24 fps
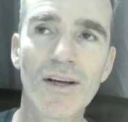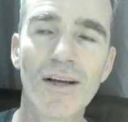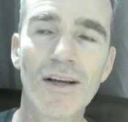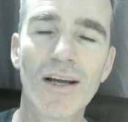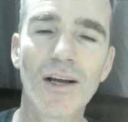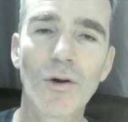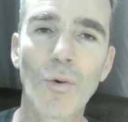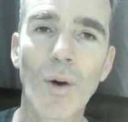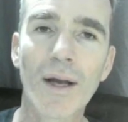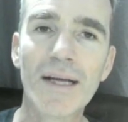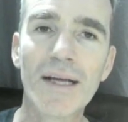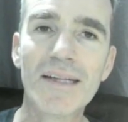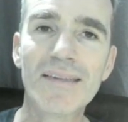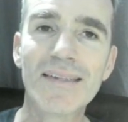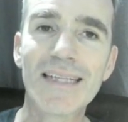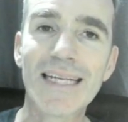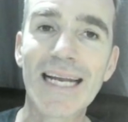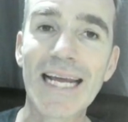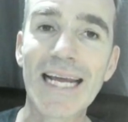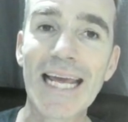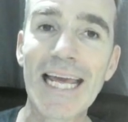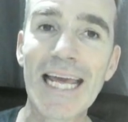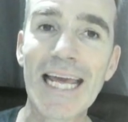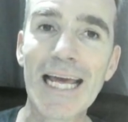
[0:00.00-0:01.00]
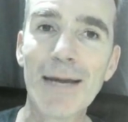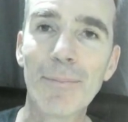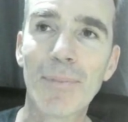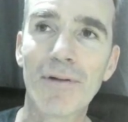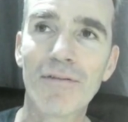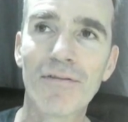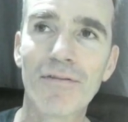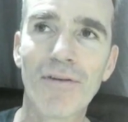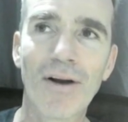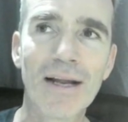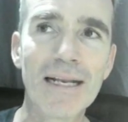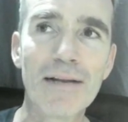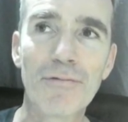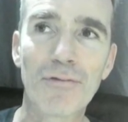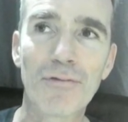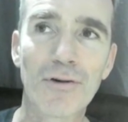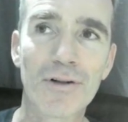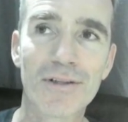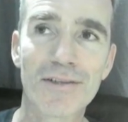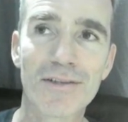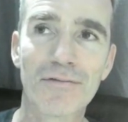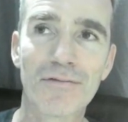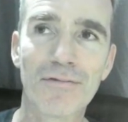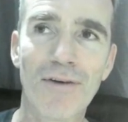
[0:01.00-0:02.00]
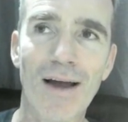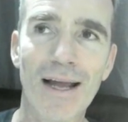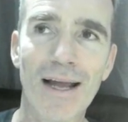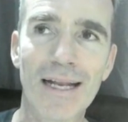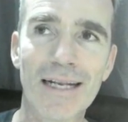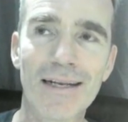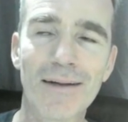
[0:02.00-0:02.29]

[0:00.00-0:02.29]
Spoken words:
Quite easy to hear, but very difficult to find.